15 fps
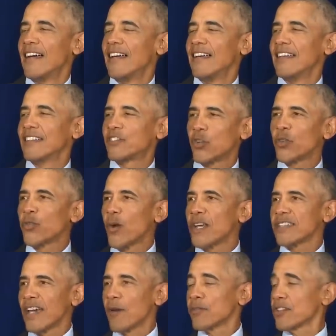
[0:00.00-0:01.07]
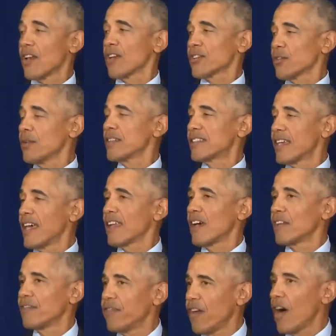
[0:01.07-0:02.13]
The truth was, I was also intent on
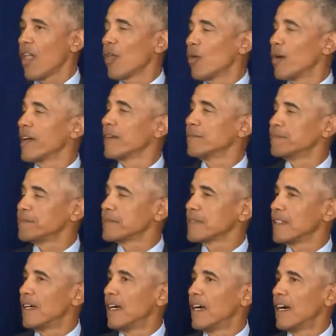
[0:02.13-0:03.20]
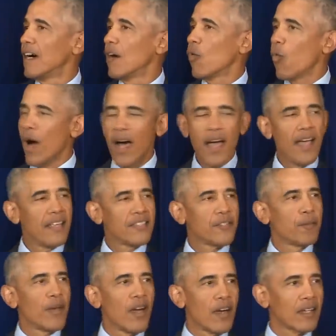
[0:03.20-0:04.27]
following uh, a wise
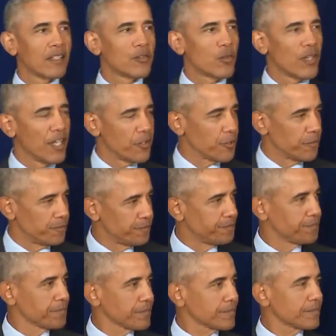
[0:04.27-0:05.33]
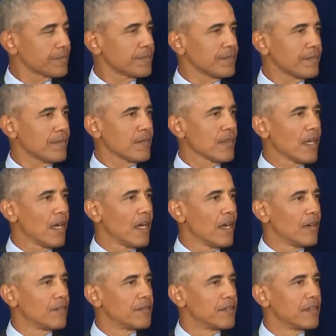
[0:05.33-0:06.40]
American tradition
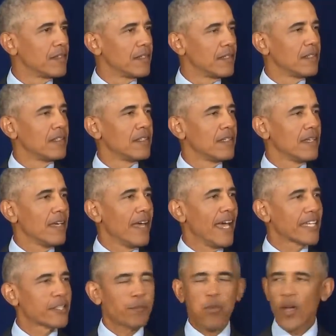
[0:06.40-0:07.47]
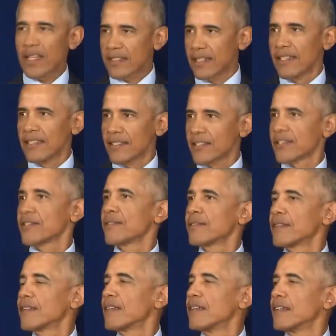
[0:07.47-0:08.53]
of ex-presidents
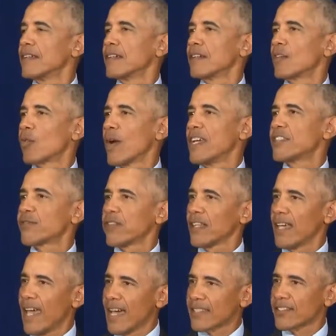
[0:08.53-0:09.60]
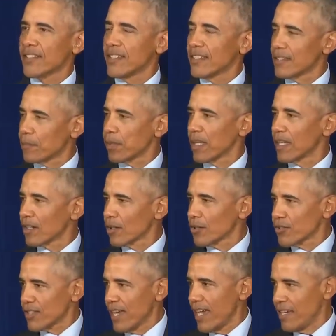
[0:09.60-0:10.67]
gracefully exiting the political
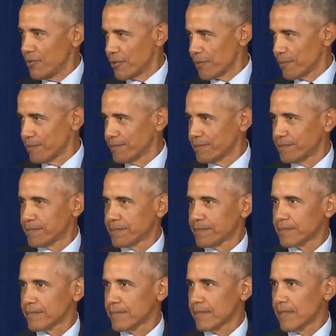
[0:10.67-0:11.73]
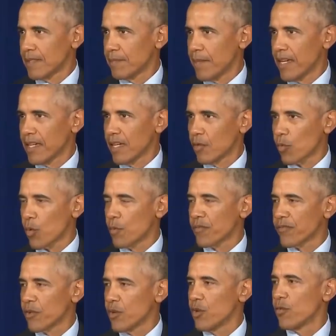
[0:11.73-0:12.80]
stage and making room
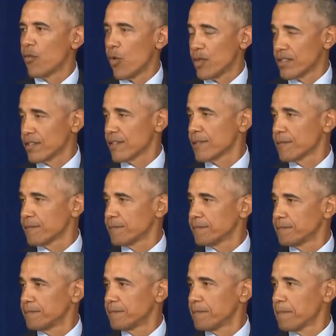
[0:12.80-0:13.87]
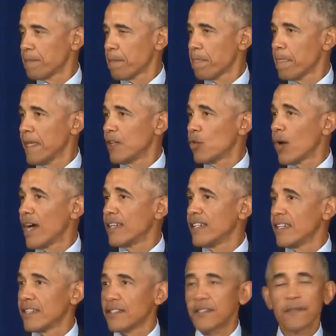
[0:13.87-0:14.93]
for new voices and new
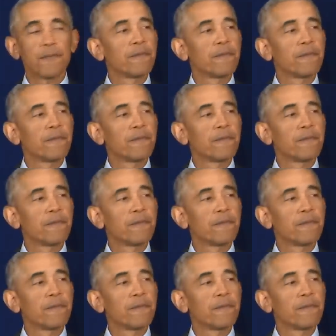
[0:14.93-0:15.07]
ideas.